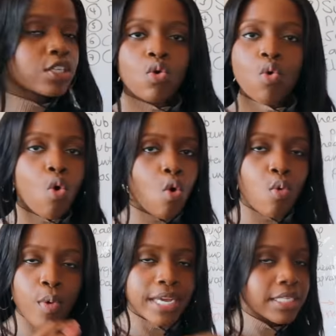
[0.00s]
is
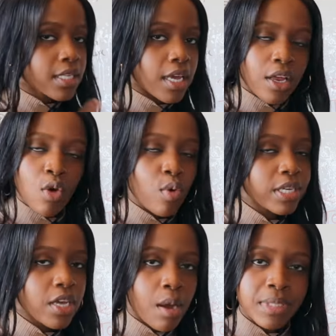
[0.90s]
always, it
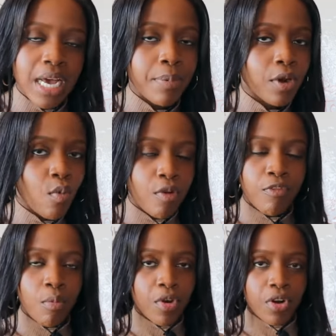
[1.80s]
always comes up in one
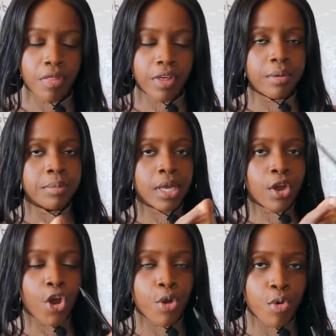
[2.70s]
form or another.
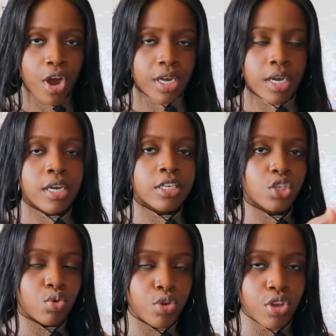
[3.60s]
Homework,
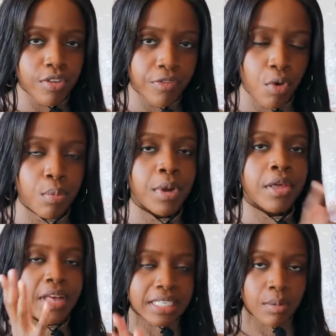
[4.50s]
school uniform,
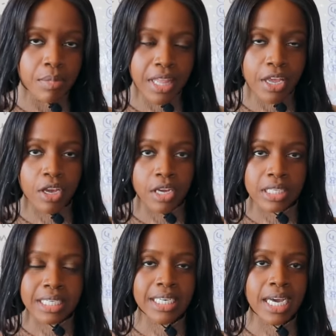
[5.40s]
that's something that you can
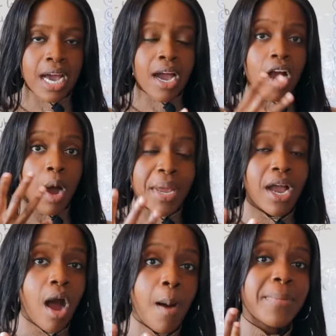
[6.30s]
consider coming
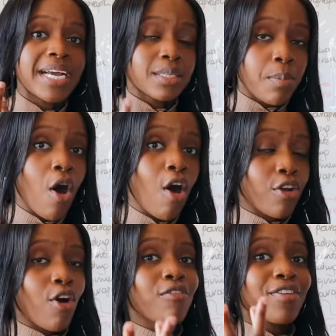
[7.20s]
up as
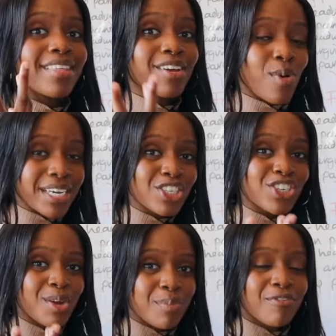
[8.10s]
part of
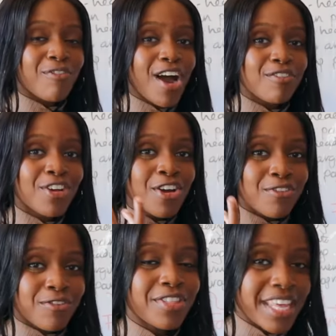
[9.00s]
question number five
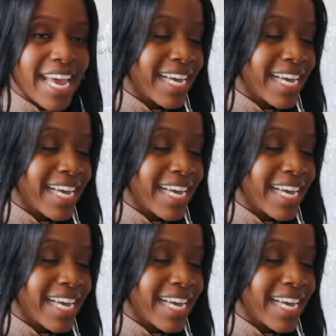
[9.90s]
for the